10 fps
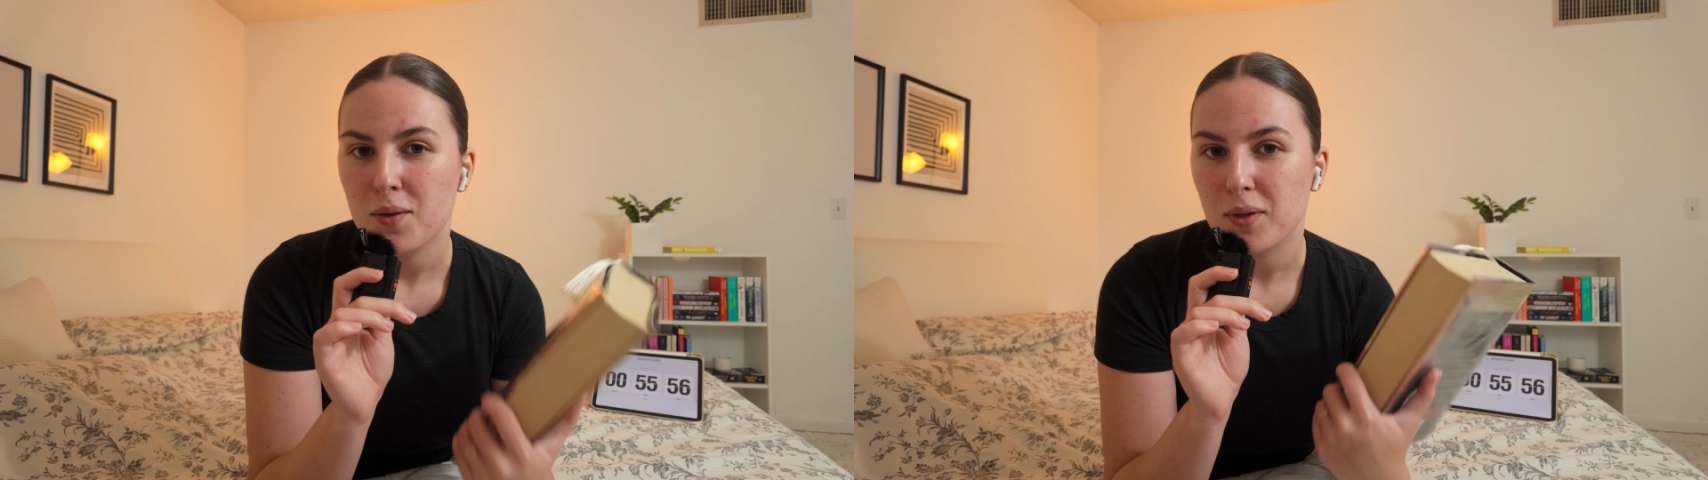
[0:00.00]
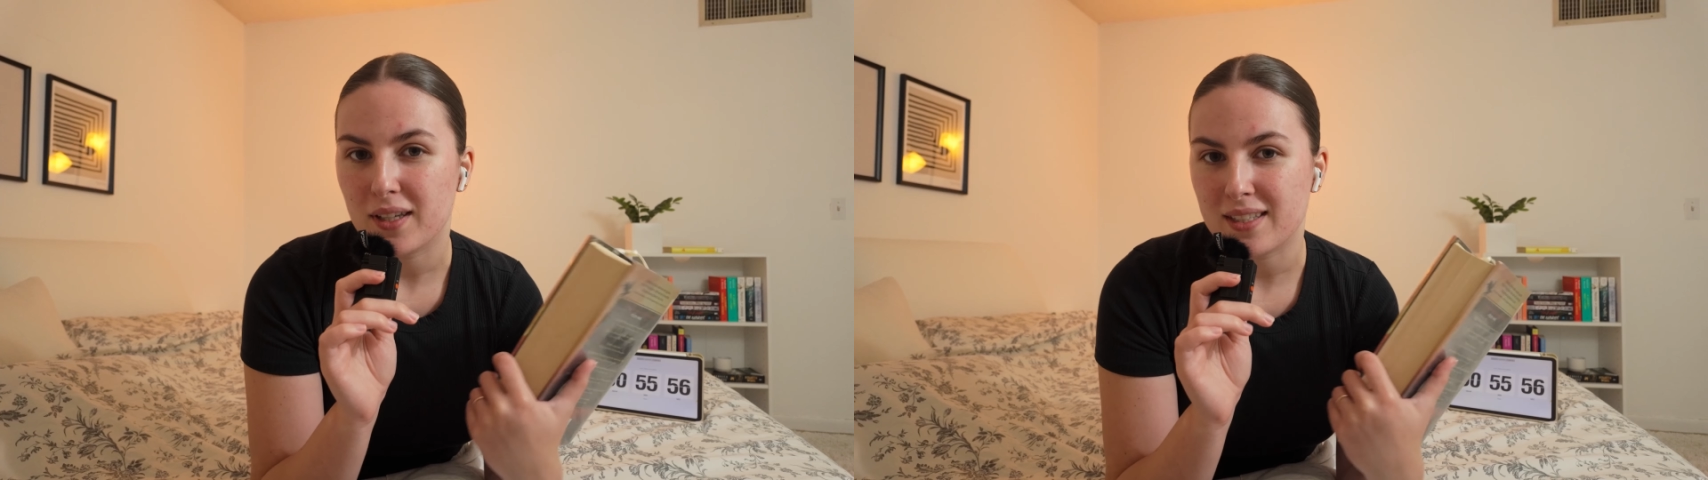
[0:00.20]

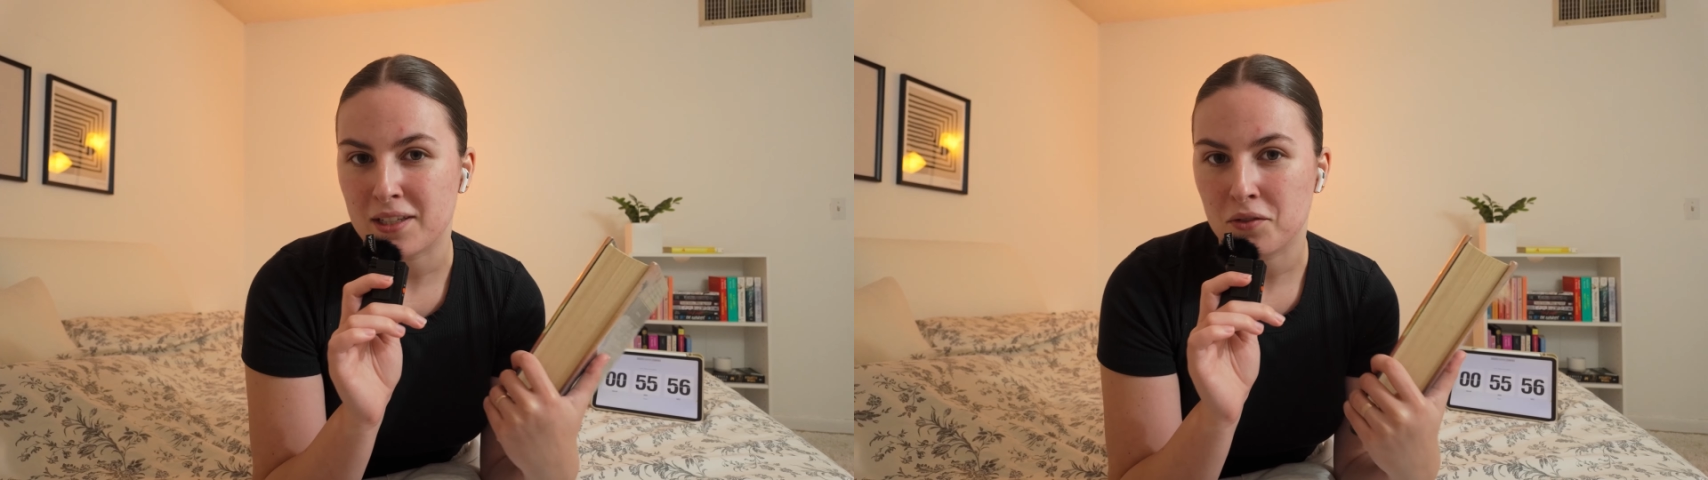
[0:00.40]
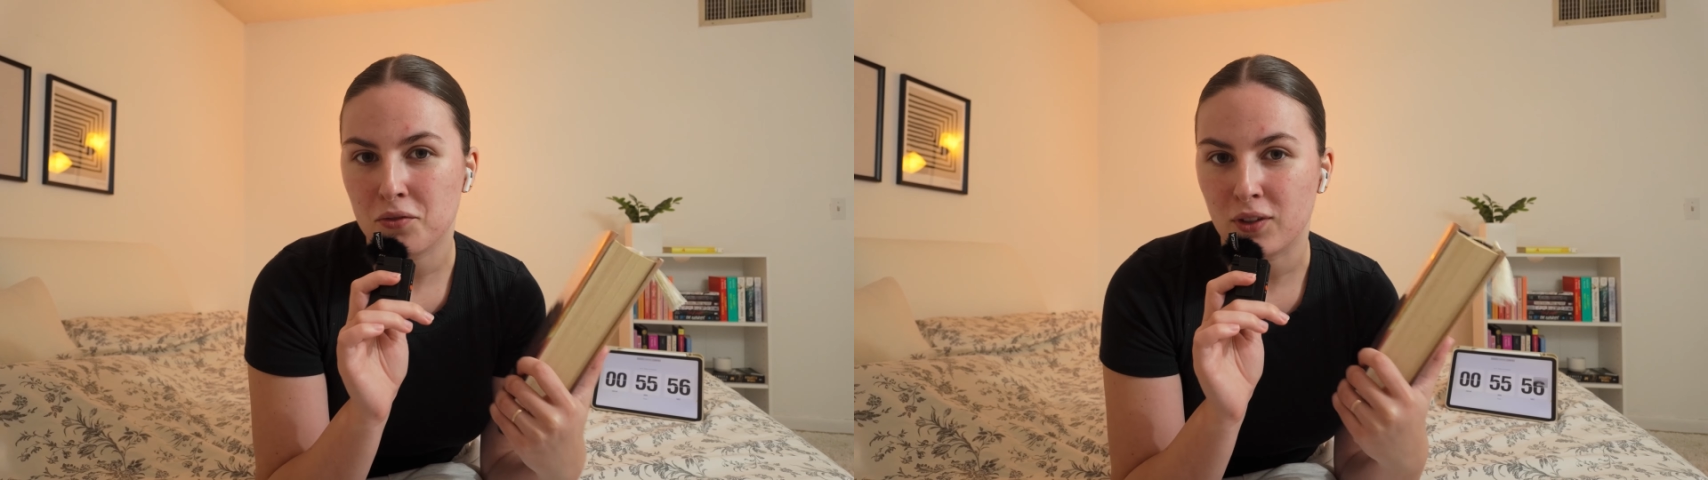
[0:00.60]
because I
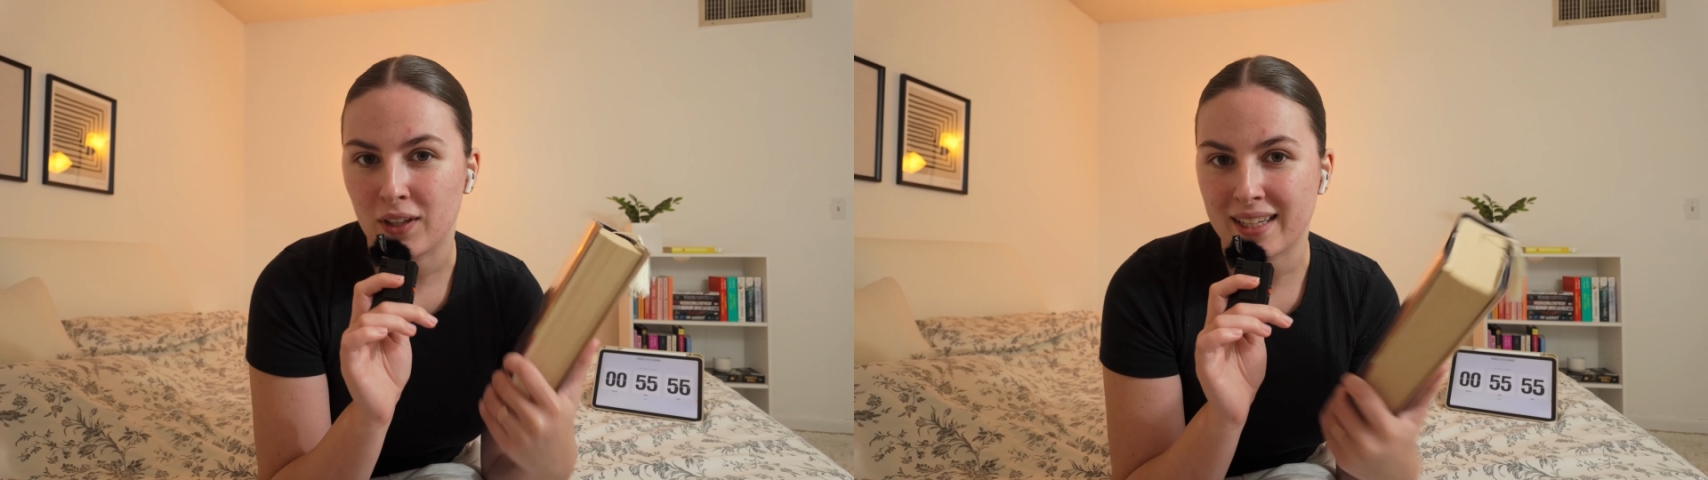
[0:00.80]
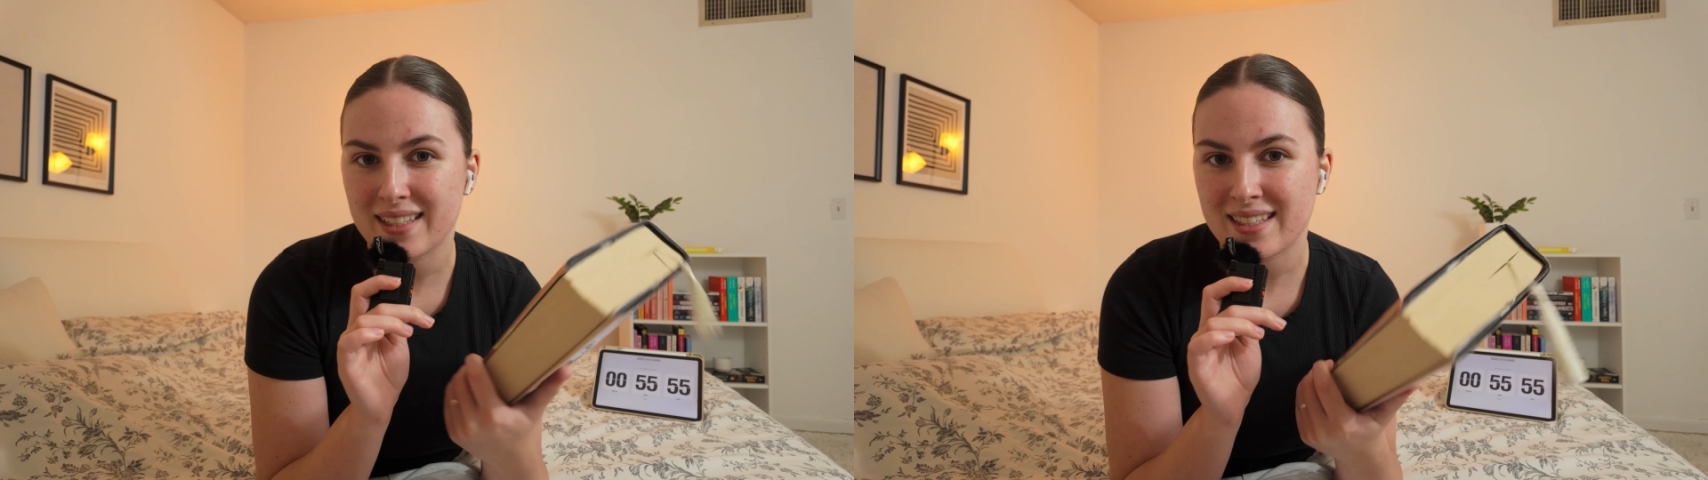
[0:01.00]
didn't feel
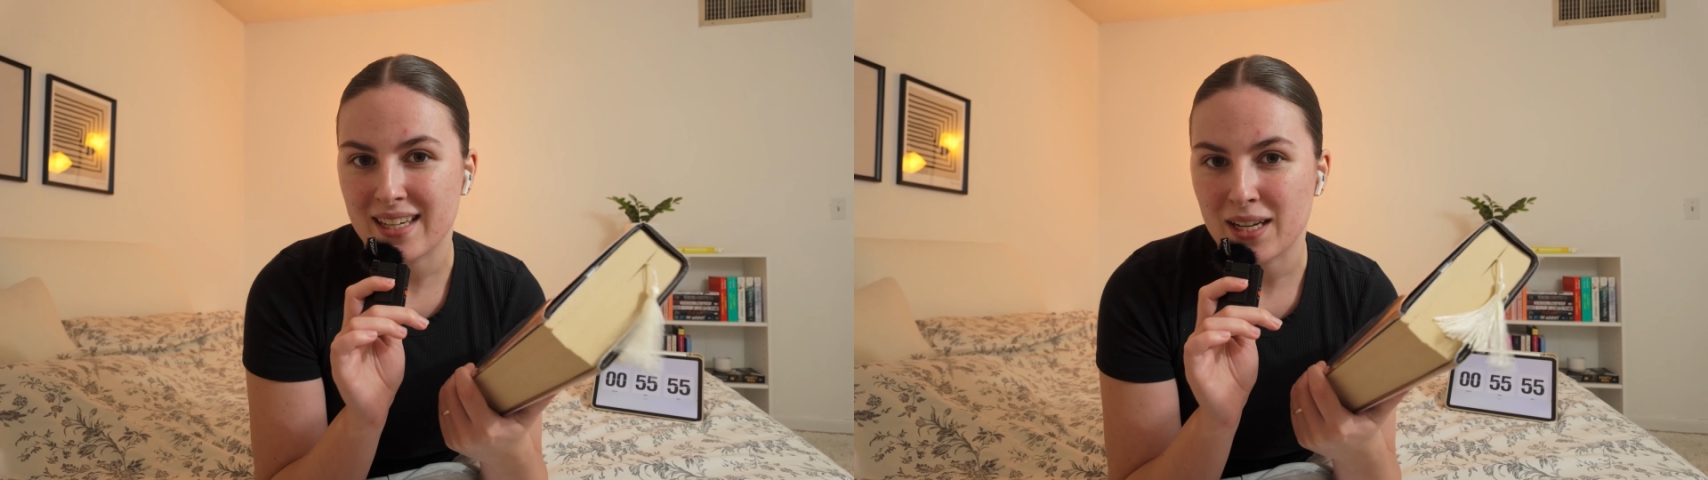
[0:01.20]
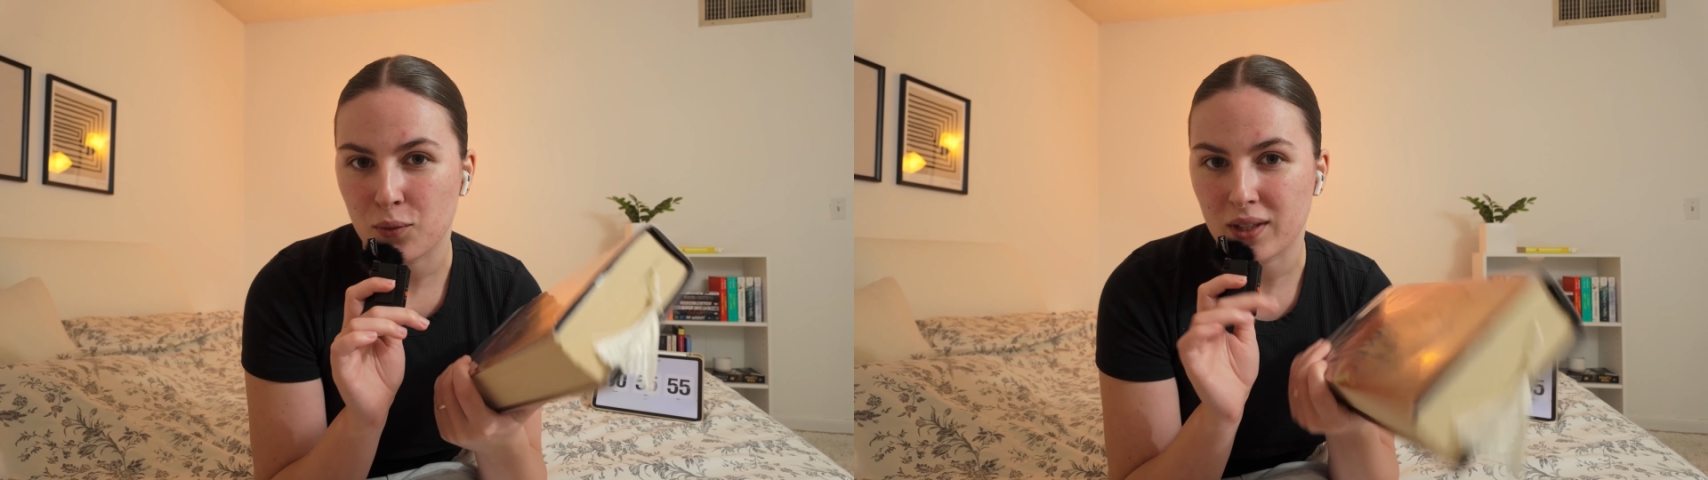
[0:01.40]
like sitting